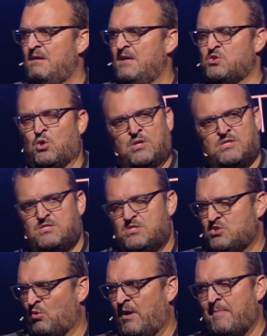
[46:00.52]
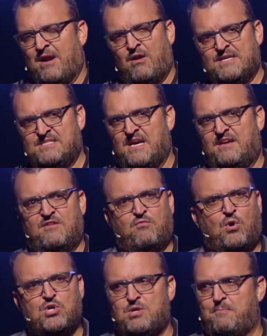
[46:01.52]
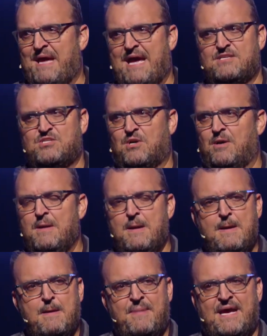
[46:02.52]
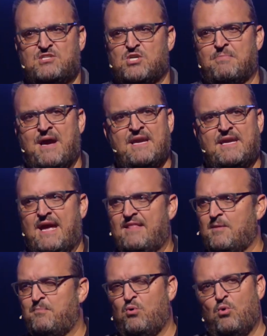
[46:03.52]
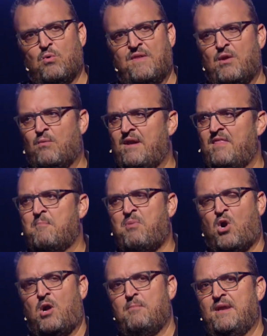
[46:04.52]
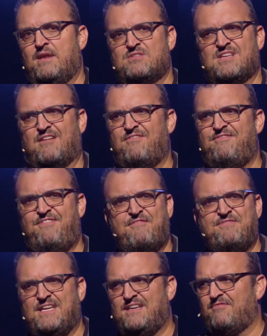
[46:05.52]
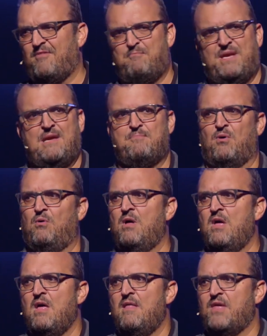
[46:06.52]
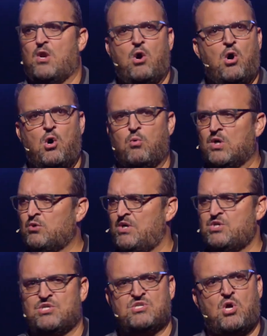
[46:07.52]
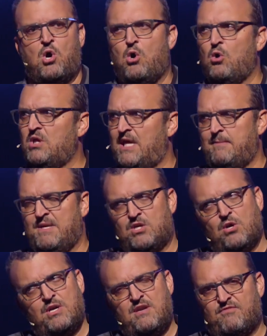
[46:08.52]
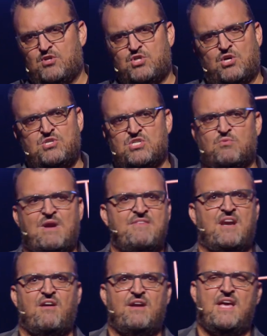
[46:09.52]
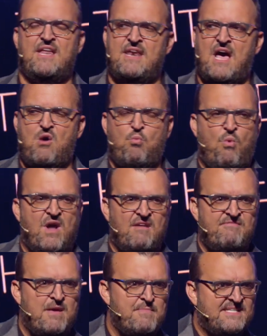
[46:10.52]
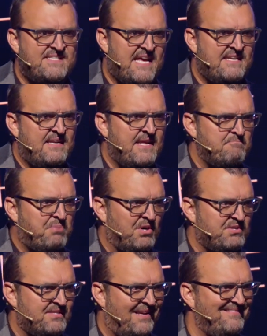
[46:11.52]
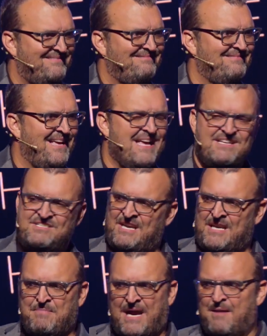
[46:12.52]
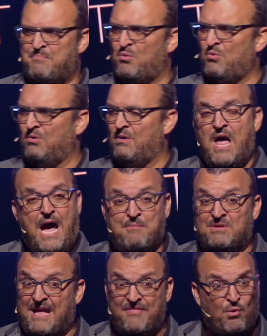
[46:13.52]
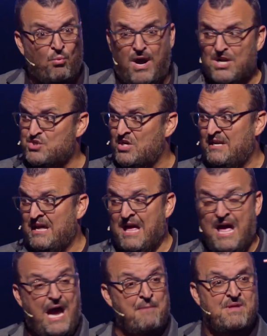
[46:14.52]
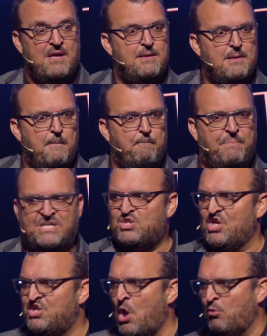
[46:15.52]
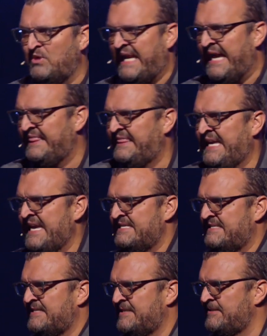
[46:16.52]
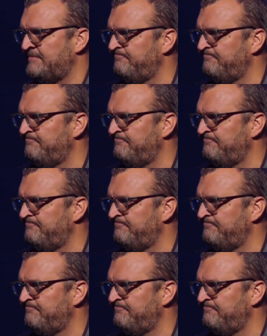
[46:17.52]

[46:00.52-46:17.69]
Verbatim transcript: I told a story about our executive worship pastor Pastor Micah at the pool where they were in the apartment. It was like 50 different people that all were Christians, all claiming to go to different churches around the area, and not one of them attended in person, sitting by a pool. I'm glad they're watching, I'm, but you don't get this.